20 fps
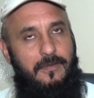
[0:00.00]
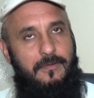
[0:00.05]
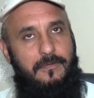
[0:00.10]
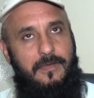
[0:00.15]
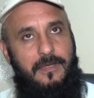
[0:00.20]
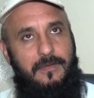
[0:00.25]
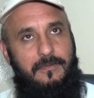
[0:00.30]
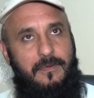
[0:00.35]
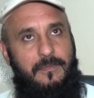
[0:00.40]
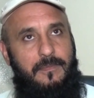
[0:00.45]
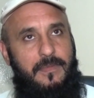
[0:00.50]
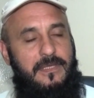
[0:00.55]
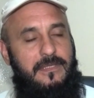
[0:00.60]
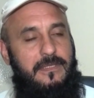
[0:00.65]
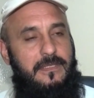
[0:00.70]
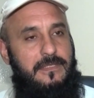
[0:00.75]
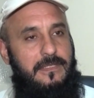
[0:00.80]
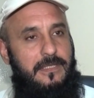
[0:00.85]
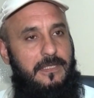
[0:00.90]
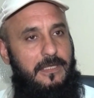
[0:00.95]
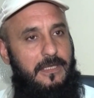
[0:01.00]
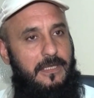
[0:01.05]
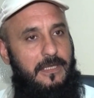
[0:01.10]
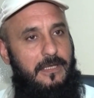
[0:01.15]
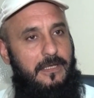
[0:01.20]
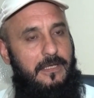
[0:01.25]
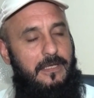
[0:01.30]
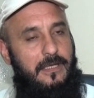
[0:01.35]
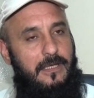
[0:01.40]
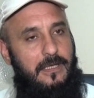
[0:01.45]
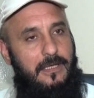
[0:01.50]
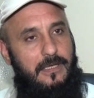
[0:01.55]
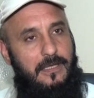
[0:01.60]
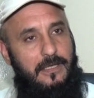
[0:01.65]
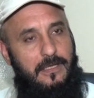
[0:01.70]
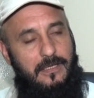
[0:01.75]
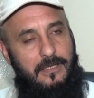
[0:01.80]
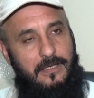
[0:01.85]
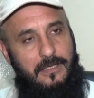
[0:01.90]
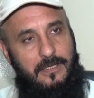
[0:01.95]
We have a business here
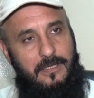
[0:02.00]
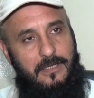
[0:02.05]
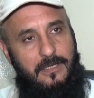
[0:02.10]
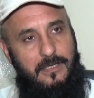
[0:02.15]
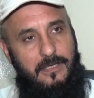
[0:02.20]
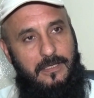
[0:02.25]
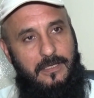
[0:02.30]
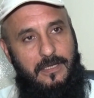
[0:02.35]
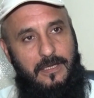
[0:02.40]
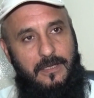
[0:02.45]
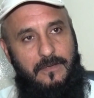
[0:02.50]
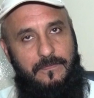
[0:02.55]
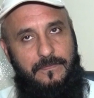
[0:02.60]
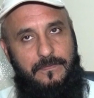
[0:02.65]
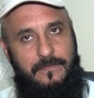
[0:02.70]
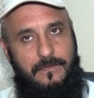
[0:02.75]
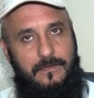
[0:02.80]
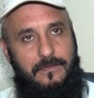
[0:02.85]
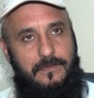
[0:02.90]
of